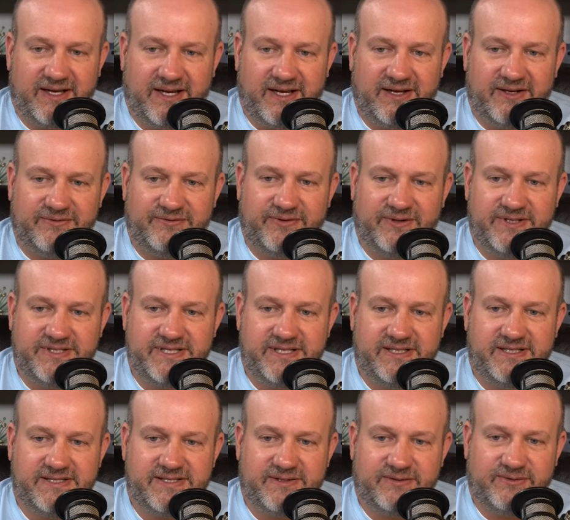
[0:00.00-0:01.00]

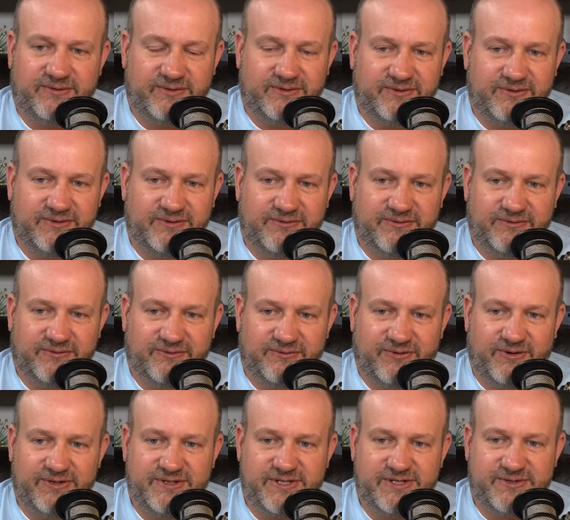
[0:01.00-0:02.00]
versus
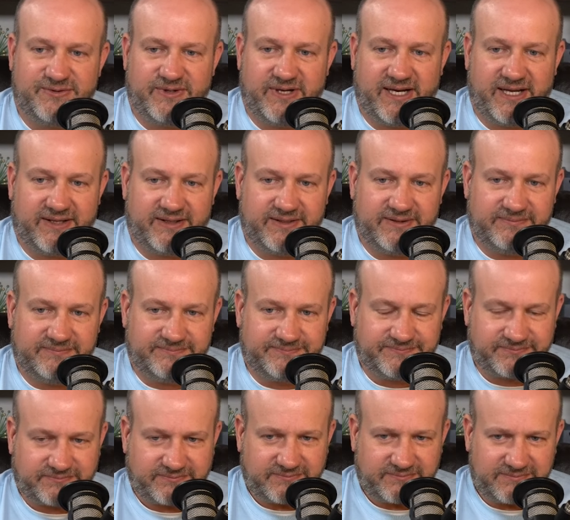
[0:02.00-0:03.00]
reality.
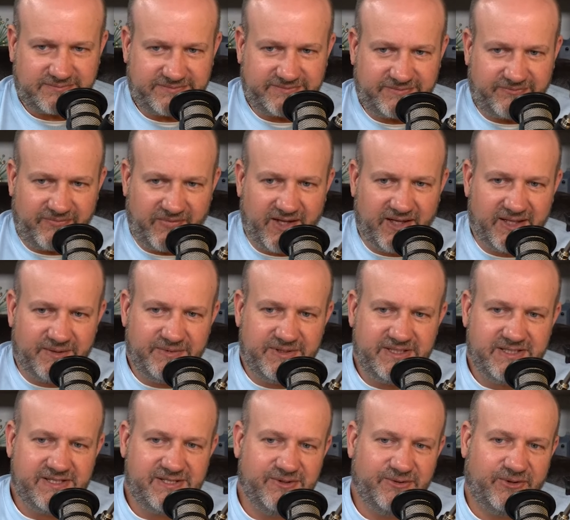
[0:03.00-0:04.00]
Now, let me
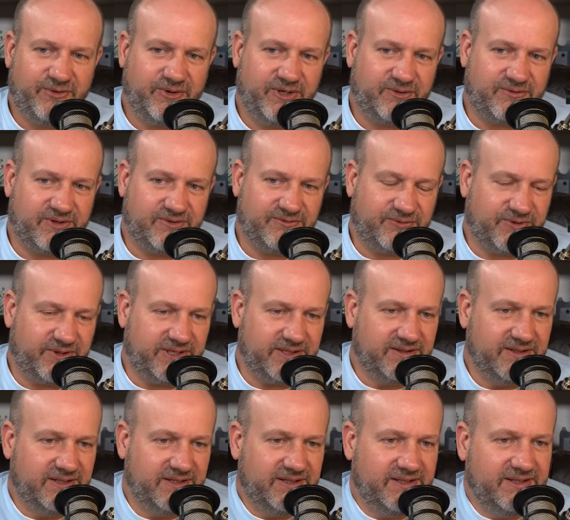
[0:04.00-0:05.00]
just do a quick one for you.
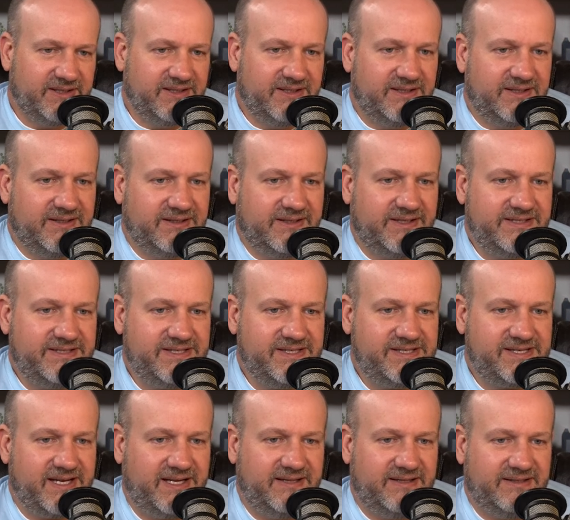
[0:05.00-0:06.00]
Let's just
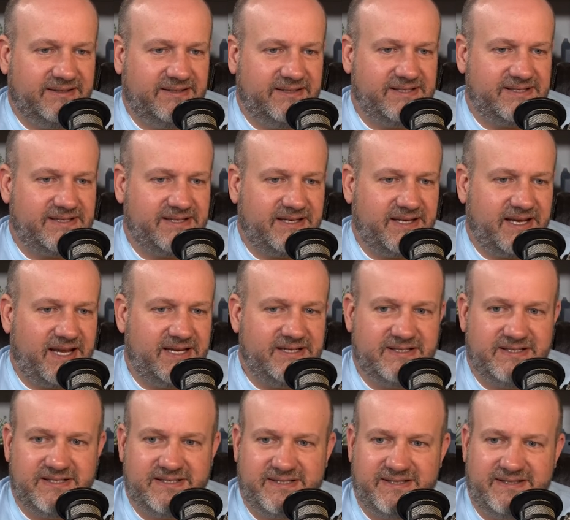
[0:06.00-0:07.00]
say that this
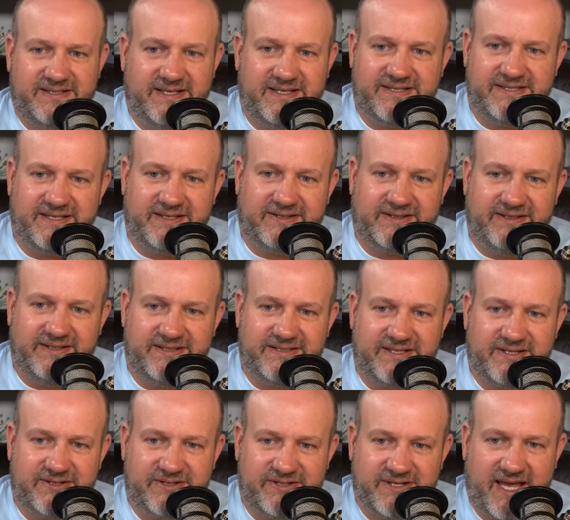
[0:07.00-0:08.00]
agent statistically
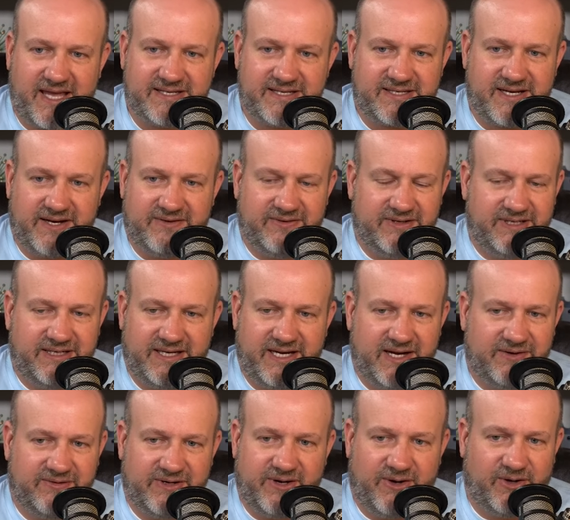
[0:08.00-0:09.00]
has
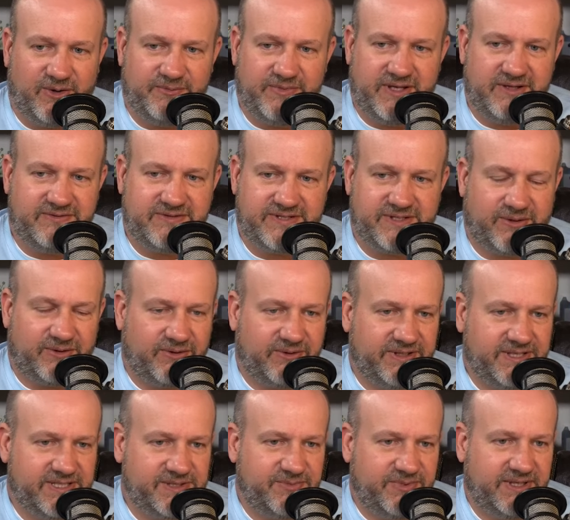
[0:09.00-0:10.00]
every home they've sold
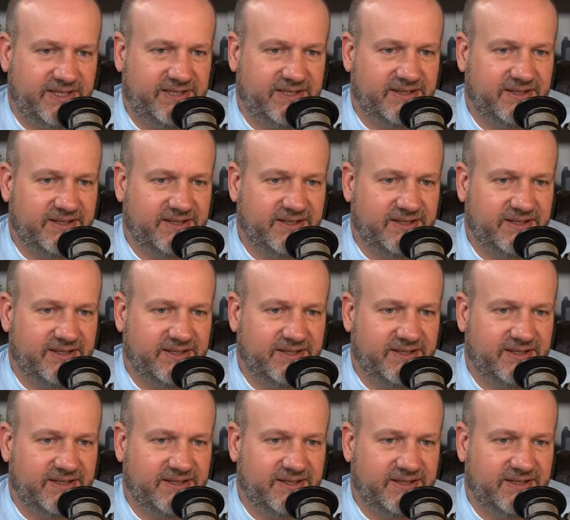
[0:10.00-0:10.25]
has been